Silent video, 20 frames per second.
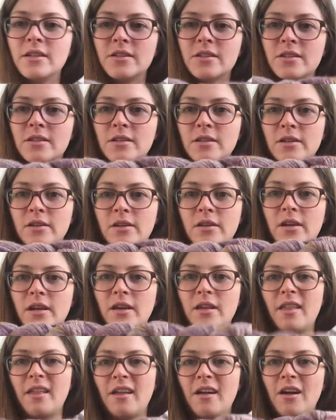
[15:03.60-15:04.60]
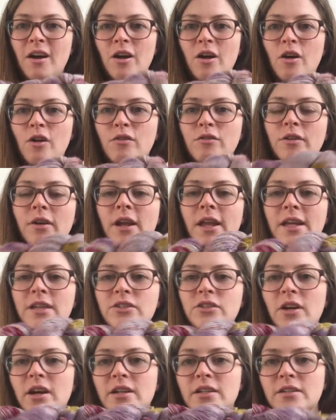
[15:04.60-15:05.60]
Doesn't look overly
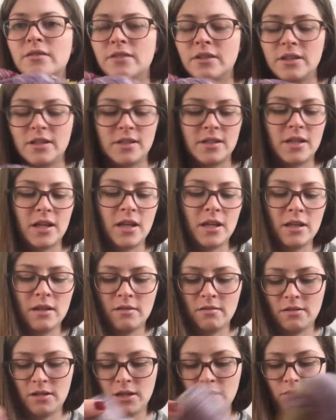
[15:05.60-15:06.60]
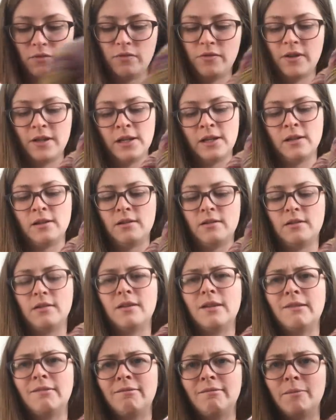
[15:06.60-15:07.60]
attractive in the skein, I don't feel.
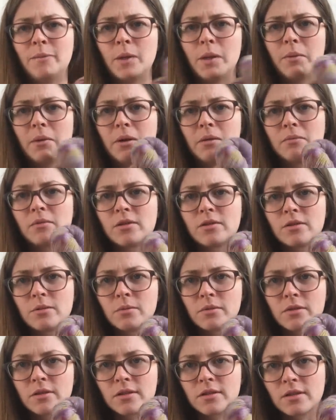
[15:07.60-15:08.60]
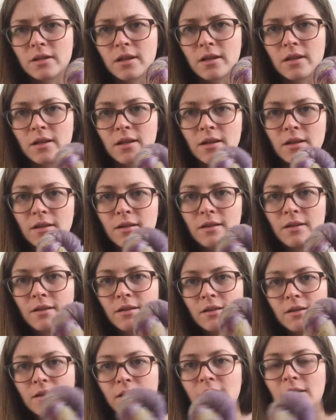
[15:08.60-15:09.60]
Maybe I'm not supposed to say that.
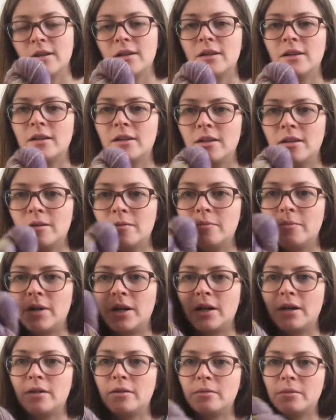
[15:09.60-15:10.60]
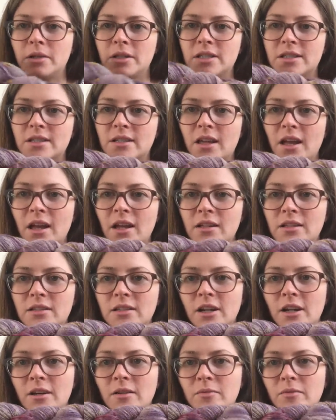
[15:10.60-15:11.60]
But when it's caked
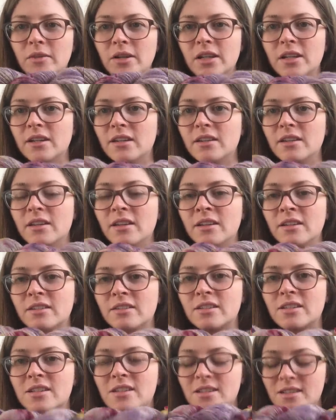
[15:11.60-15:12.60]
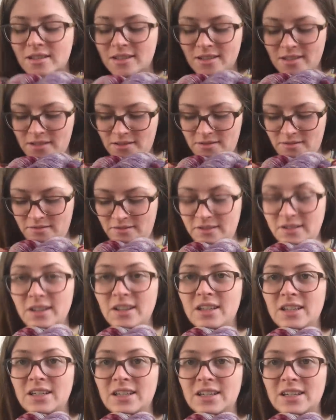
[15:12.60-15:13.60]
up, it looks
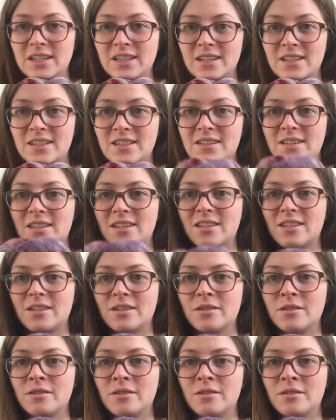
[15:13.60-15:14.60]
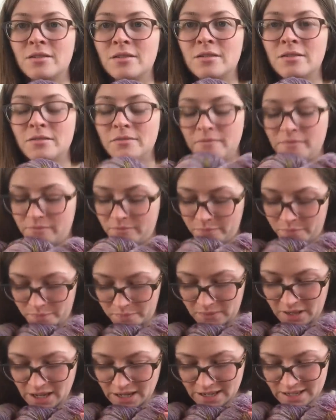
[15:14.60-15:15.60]
really nice. So,
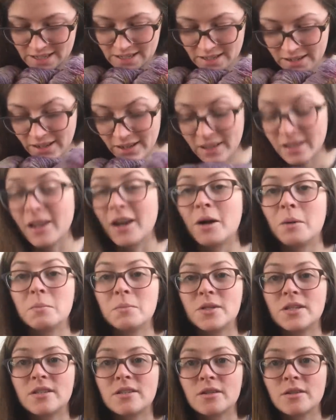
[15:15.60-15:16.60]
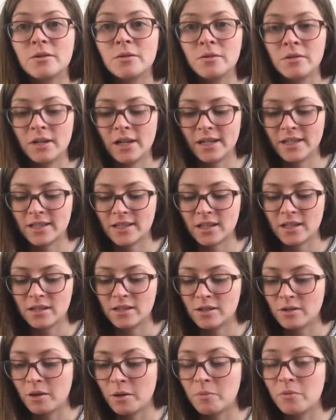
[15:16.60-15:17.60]
and it's knitting up so nicely,
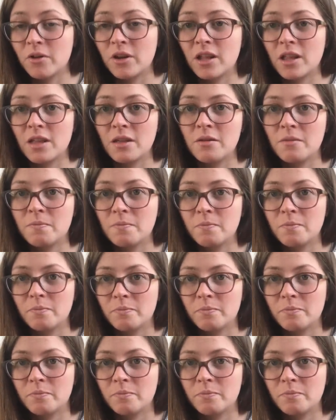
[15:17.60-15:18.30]
so I'm really